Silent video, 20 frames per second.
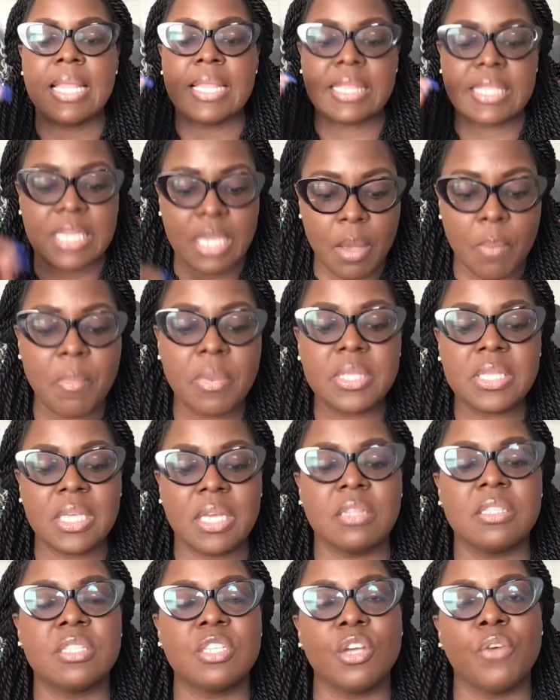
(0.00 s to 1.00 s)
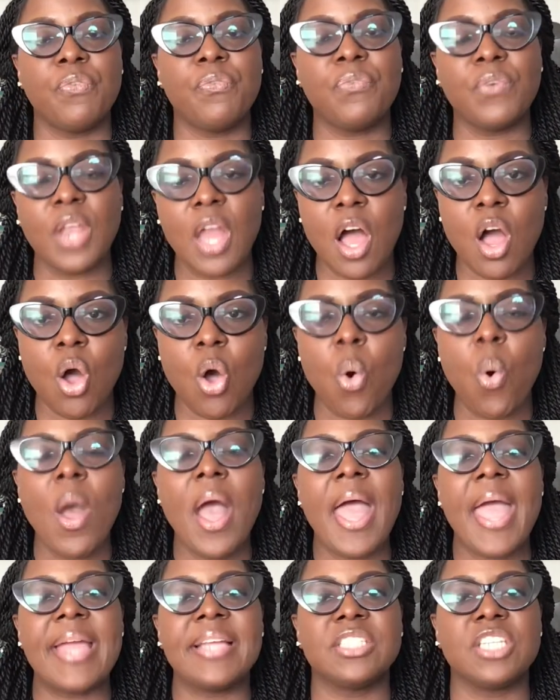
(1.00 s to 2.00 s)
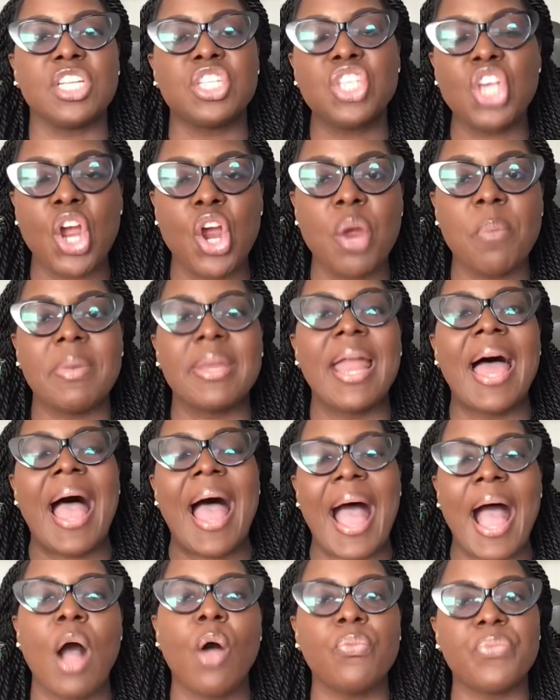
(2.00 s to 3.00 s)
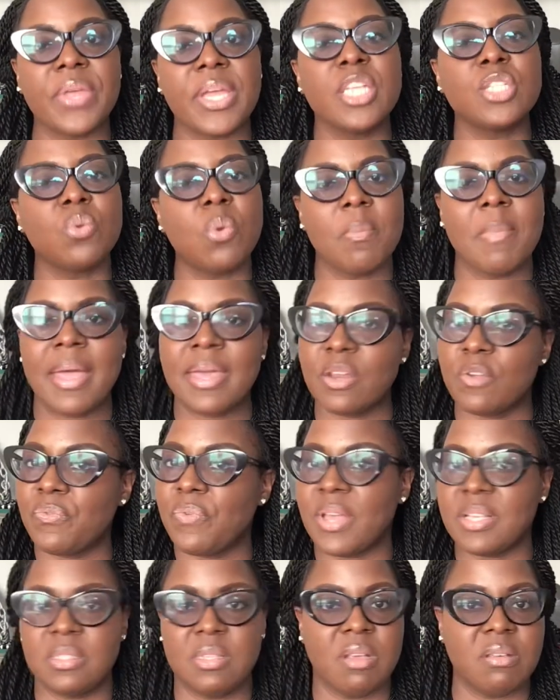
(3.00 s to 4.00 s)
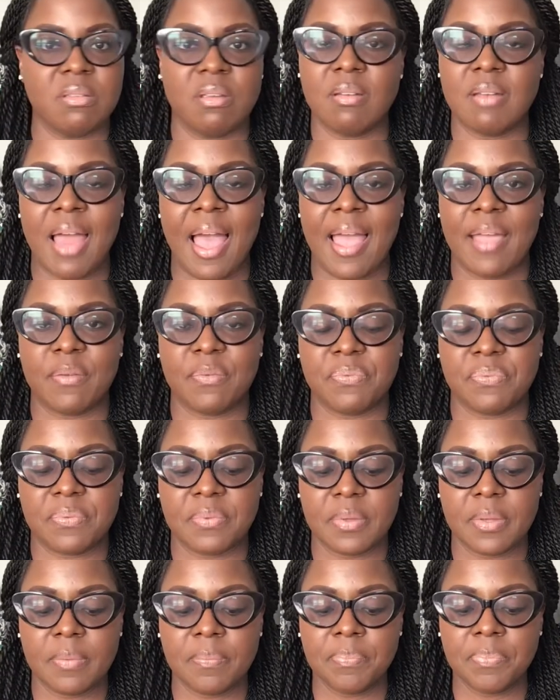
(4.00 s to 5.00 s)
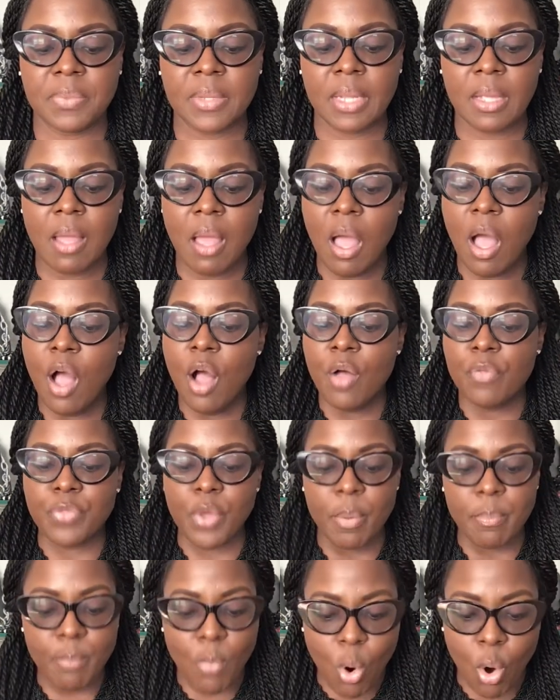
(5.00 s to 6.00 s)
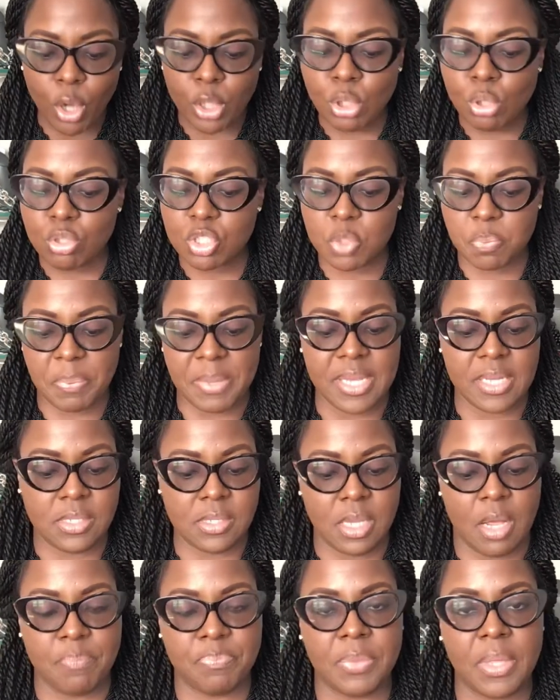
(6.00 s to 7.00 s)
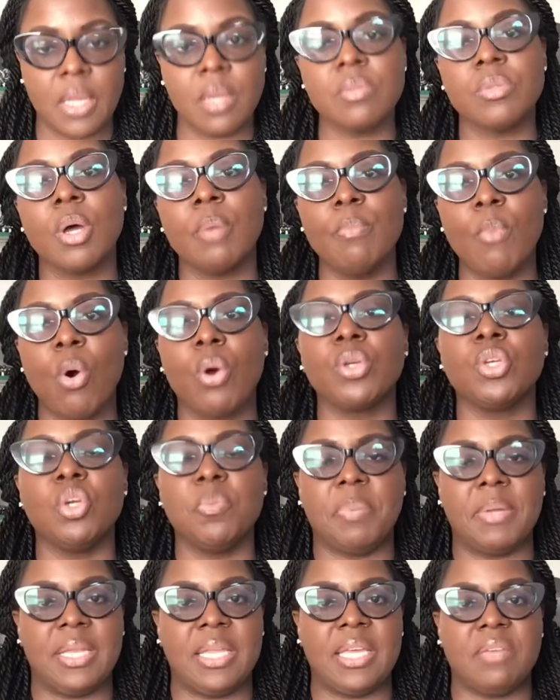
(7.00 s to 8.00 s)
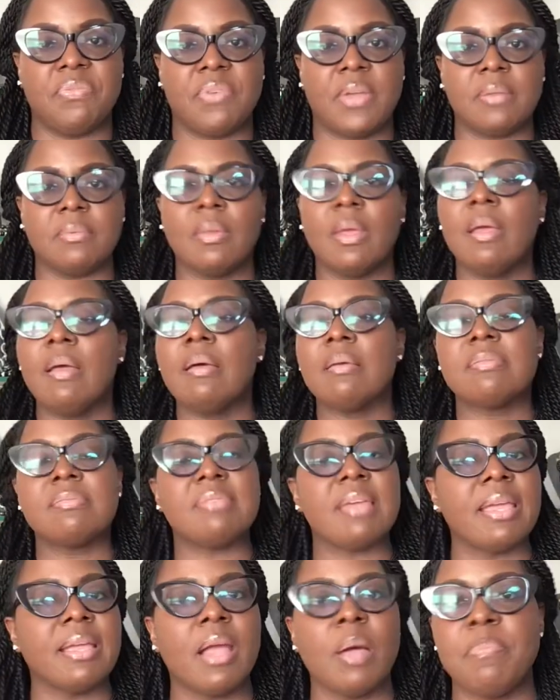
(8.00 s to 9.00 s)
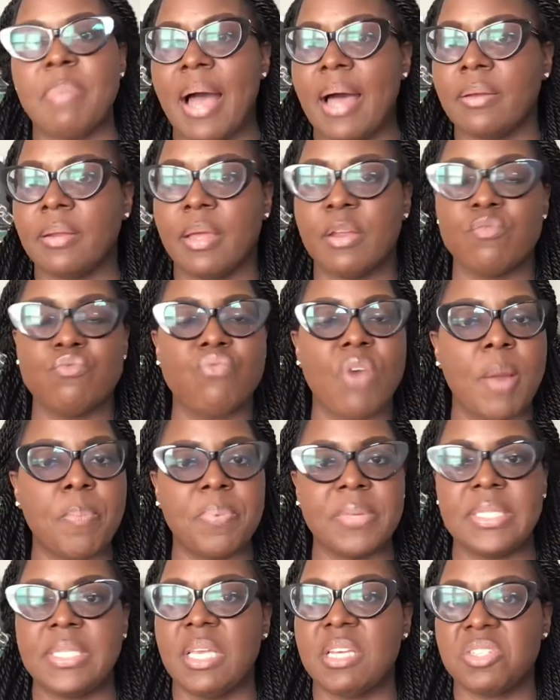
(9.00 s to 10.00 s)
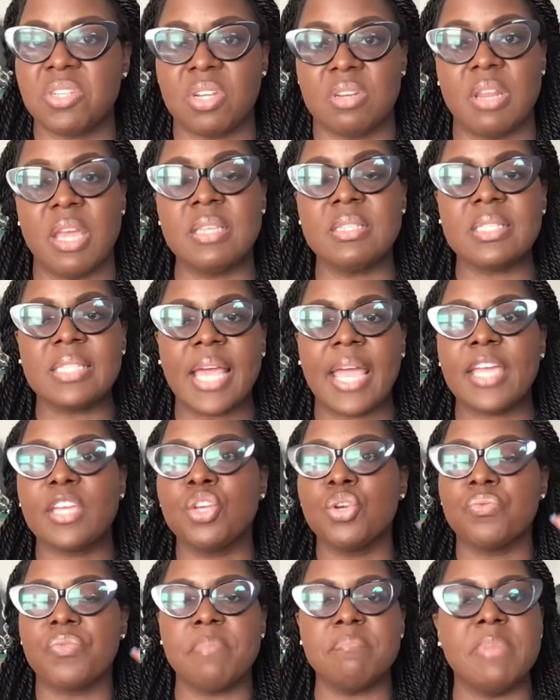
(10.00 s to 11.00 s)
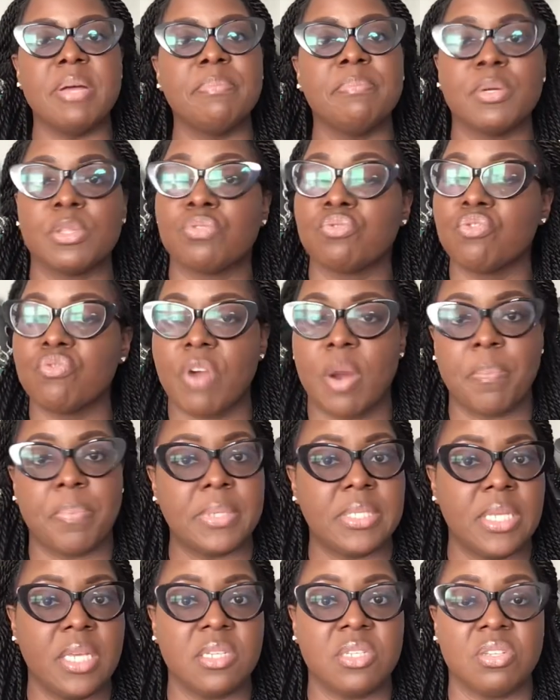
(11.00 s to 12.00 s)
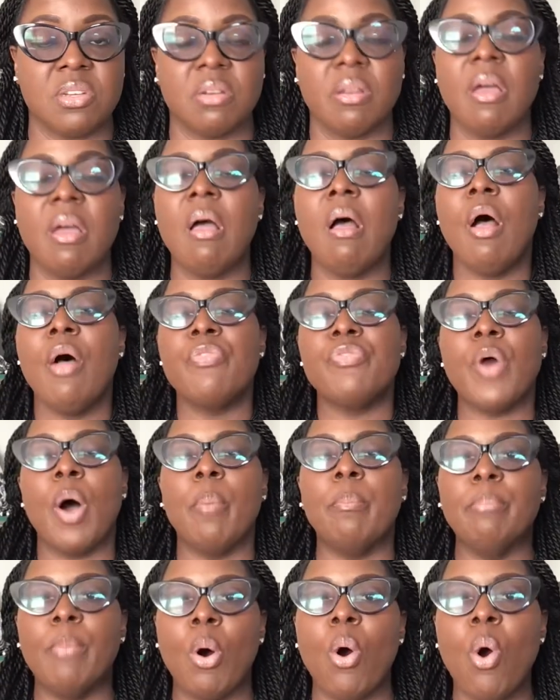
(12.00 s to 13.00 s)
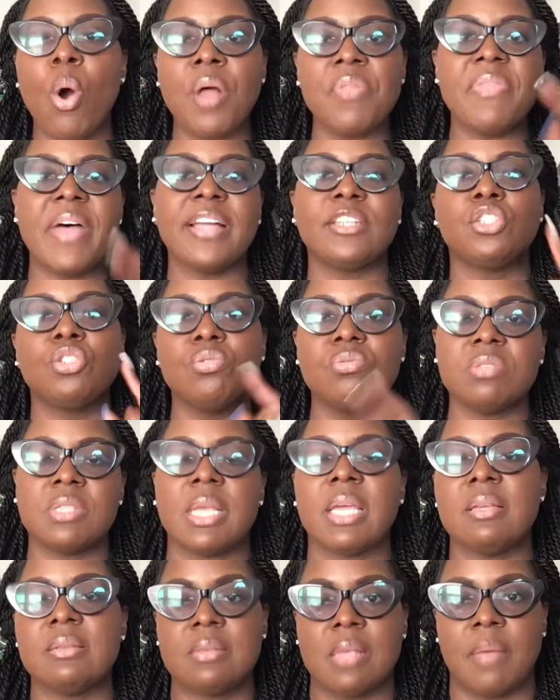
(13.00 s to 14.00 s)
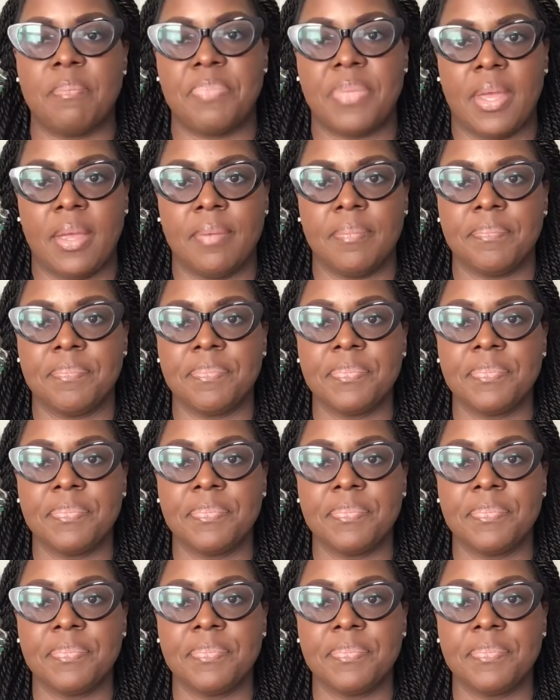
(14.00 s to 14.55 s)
to flow and determine how things will manifest in your life. The more you speak something, the more you believe it. Think about it. Repetition. They say you remember through repetition. The more that you say something,